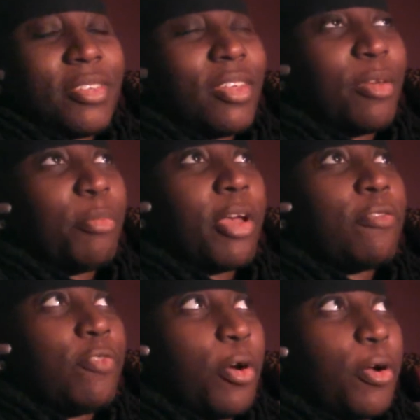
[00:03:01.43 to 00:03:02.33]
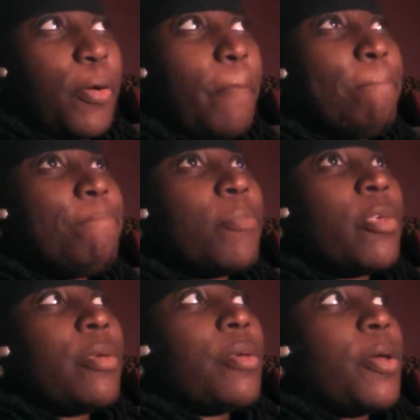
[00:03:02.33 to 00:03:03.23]
say, by far.
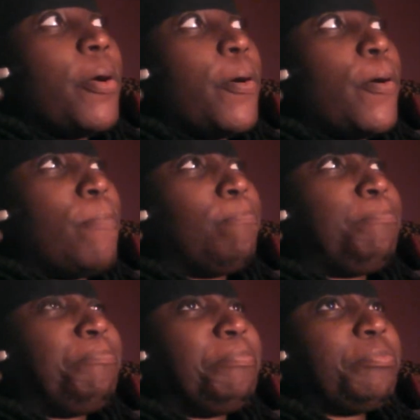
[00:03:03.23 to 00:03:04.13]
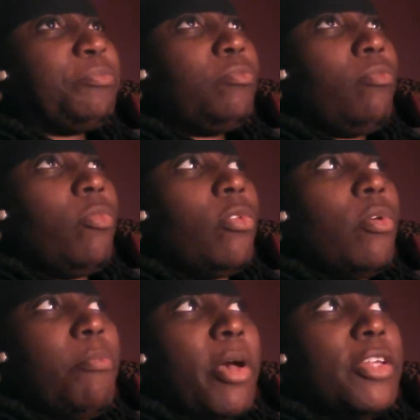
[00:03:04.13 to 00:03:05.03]

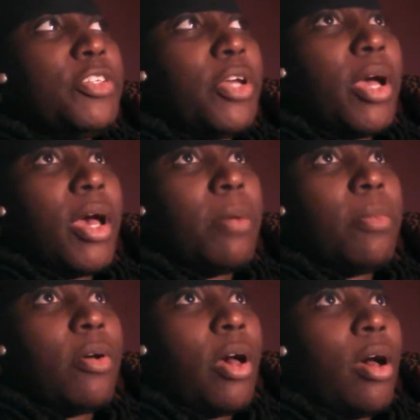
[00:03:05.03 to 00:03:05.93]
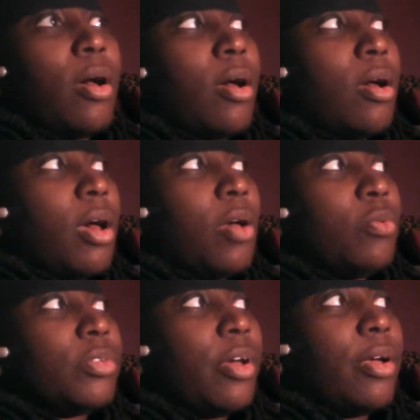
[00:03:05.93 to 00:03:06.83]
My job, I
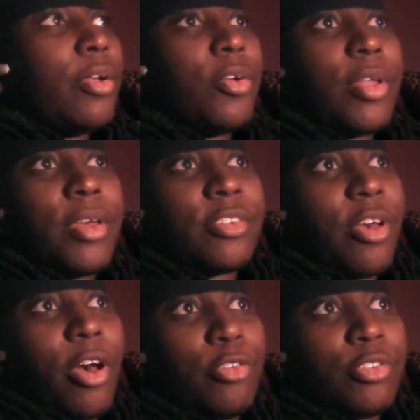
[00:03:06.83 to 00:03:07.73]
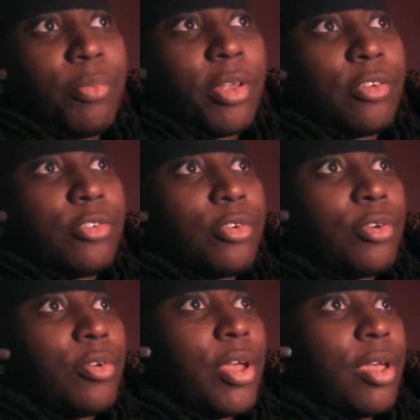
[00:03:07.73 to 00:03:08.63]
was hired as a house
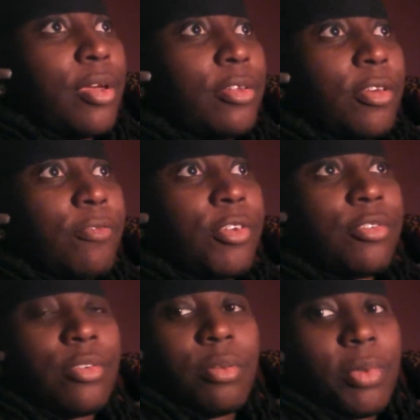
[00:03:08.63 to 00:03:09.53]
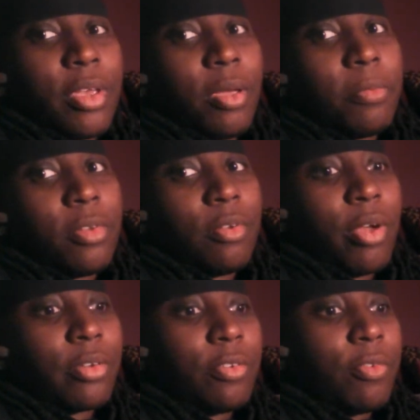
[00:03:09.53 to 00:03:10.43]
manager and eventually became the
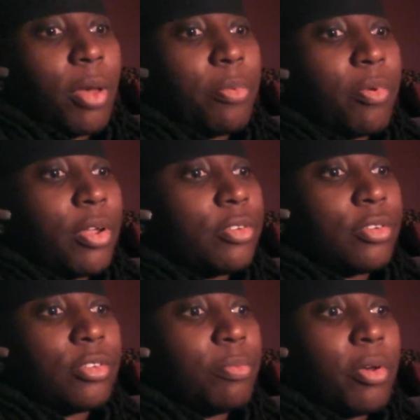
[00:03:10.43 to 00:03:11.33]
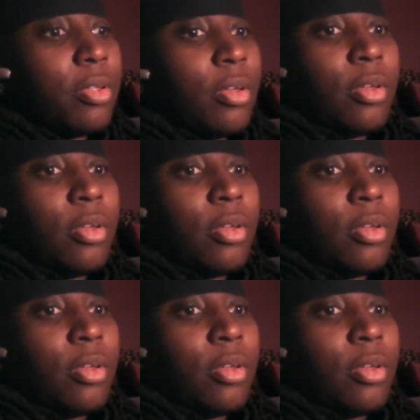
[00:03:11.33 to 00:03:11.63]
director of operations. But